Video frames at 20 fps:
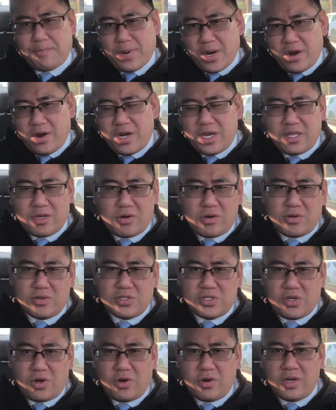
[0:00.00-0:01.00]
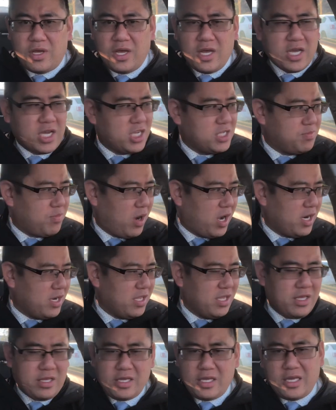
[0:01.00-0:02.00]
buried in their own zone. Because Mott,
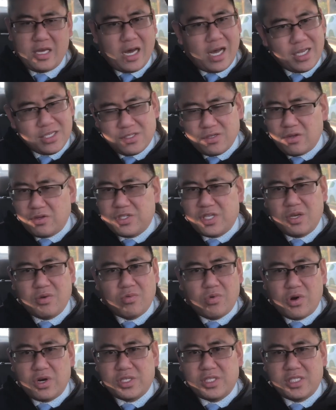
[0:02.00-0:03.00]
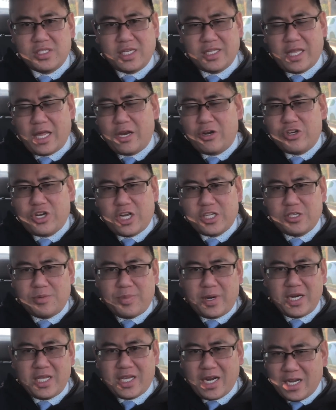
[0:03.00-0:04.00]
he, he hustles, he works. He's like the Energizer
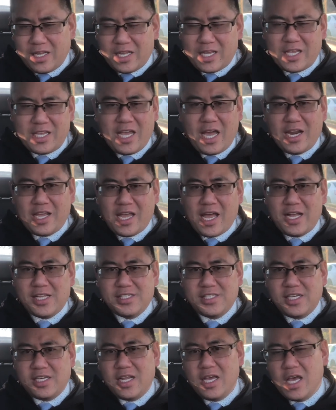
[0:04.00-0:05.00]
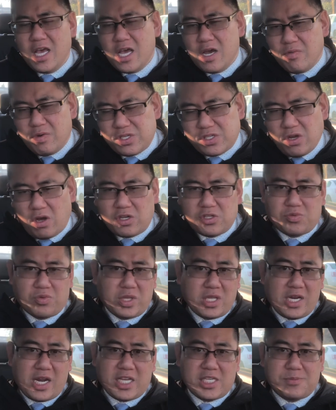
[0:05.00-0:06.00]
Bunny, kind of like a Yannick Hansen. We saw his
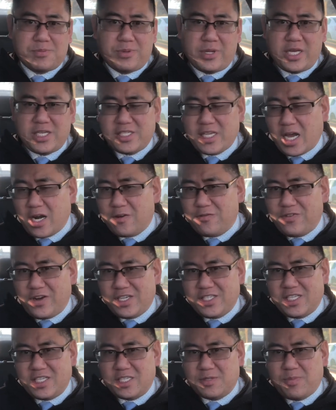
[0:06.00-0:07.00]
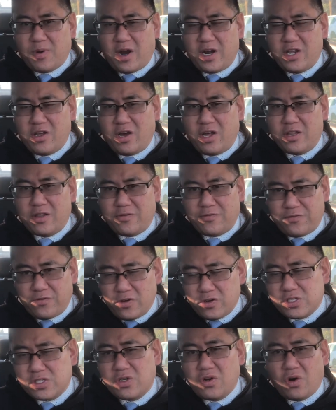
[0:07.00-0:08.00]
really nice play, sacrificing his body on the
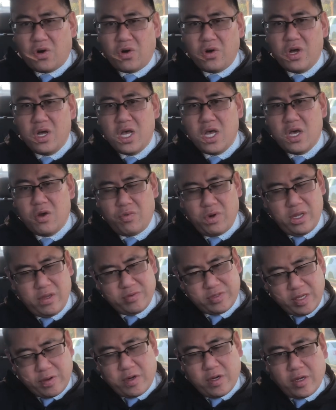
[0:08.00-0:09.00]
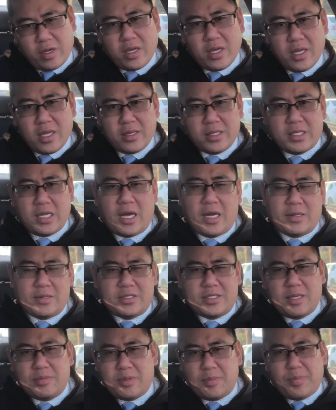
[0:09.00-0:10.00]
first goal when he was able to uh,
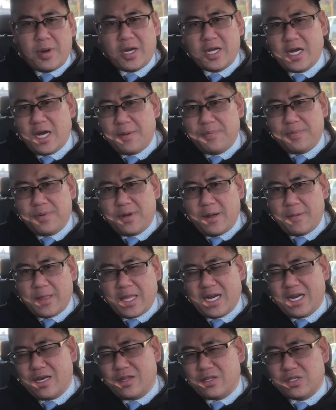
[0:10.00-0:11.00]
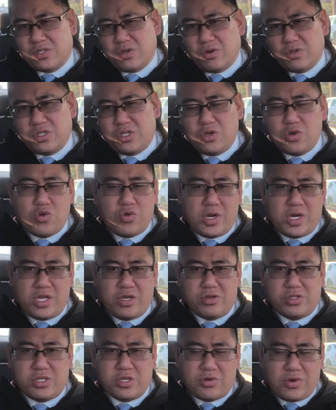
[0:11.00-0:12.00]
tip the puck up, um, get out of the zone to Quinn
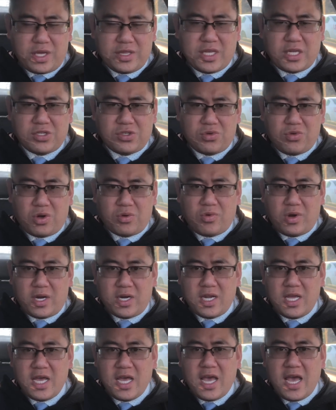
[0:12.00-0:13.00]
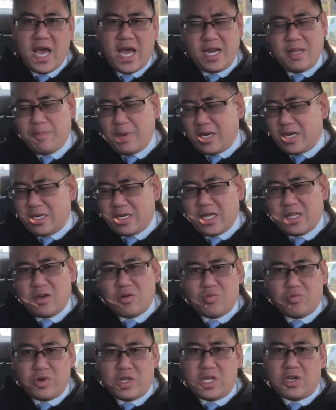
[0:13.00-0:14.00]
Hughes to create that two-on-one. And he made another
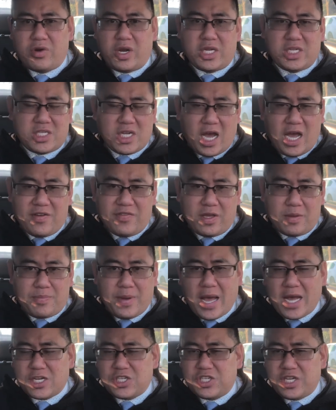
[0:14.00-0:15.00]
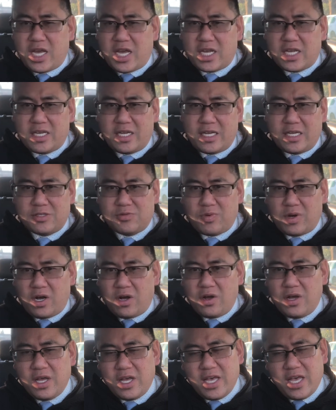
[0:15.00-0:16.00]
really great diving back check as
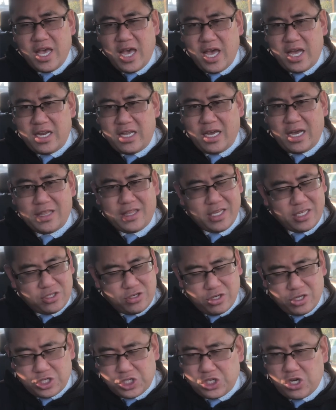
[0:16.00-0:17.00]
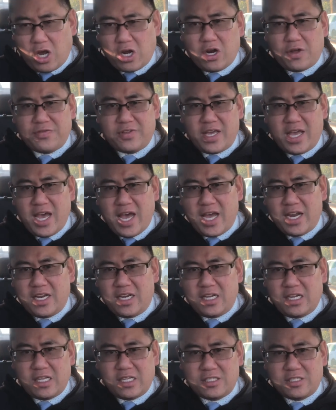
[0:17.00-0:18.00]
well. And I think he took a shot off the
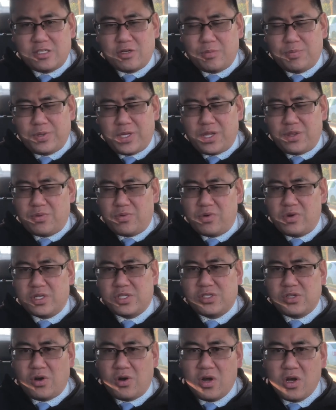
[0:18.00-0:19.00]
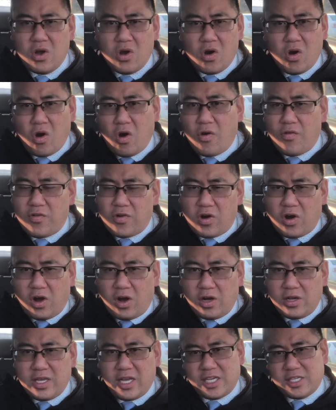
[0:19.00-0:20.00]
hand and still played through it. So
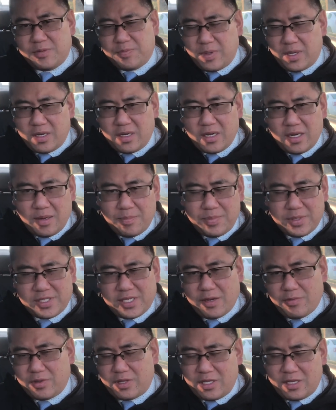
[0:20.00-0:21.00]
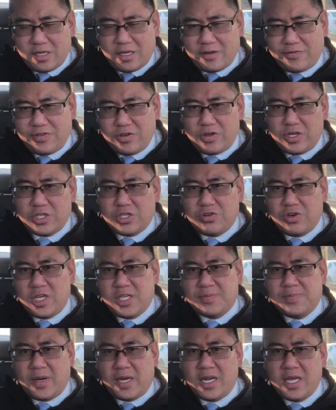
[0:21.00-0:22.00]
overall, yeah, he's been uh, beset with a few
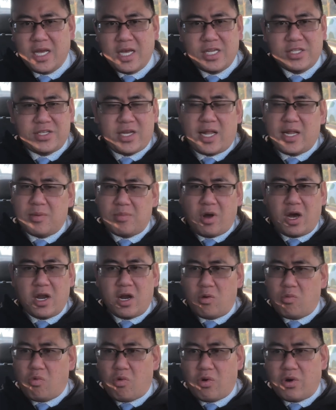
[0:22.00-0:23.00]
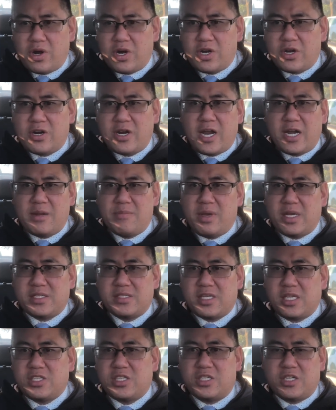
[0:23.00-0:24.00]
injuries. But Tyler Mott, a warrior, and he makes
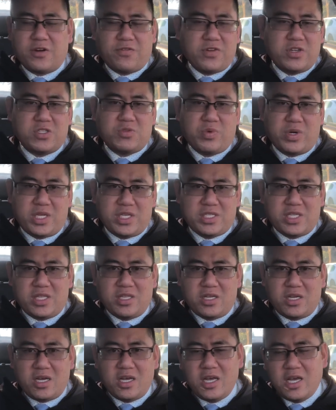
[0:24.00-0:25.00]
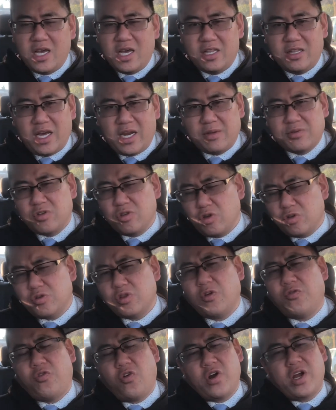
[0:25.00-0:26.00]
such a difference when he's in the lineup. So those are
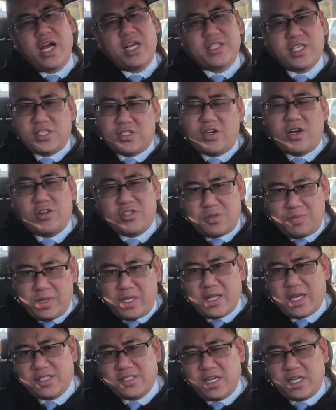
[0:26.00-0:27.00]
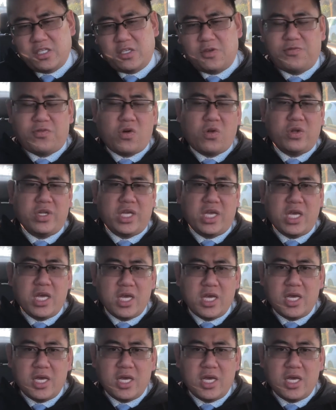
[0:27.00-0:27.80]
the four guys that stood out to me last night: Toffoli,